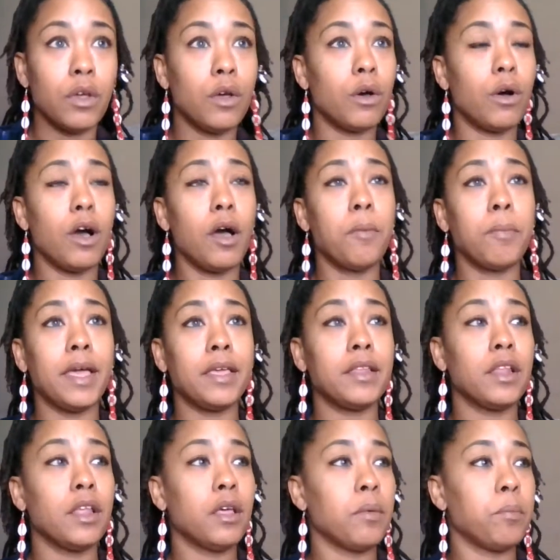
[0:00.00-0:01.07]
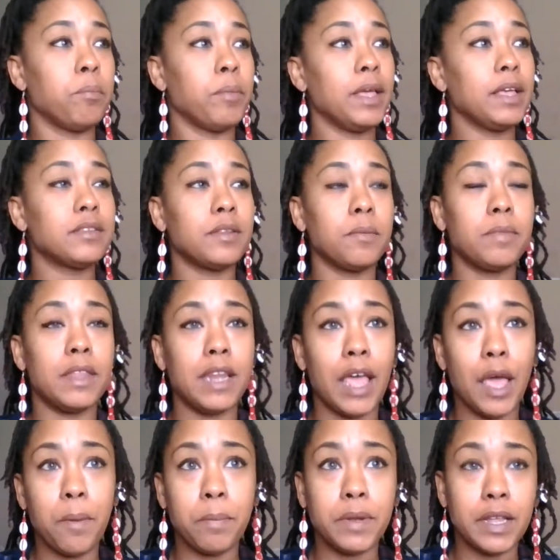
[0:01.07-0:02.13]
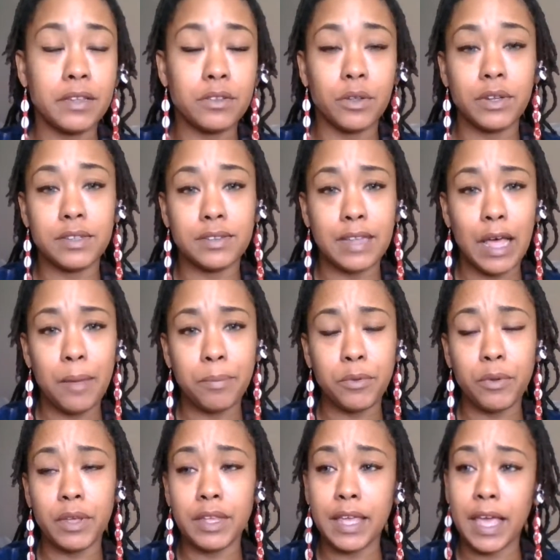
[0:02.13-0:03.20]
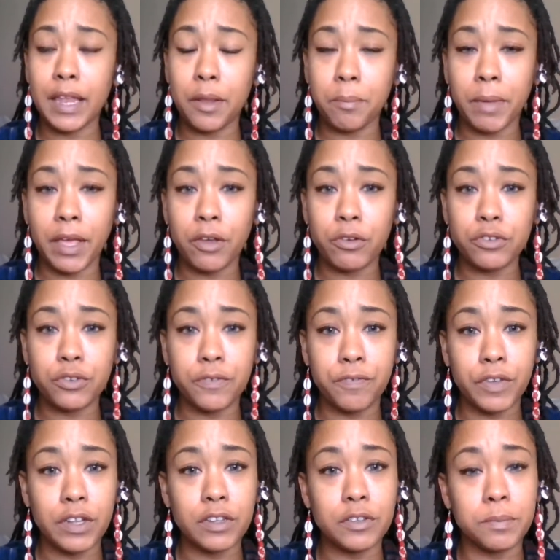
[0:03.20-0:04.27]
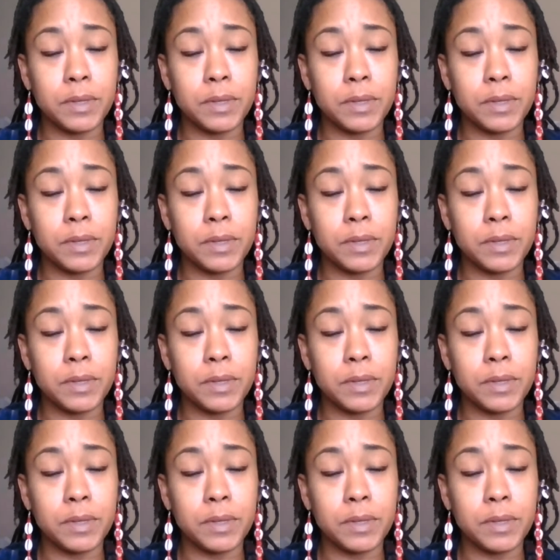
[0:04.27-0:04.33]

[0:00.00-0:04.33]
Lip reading: Or I might make something happen that's going to stop you, and yet it might hurt your feelings.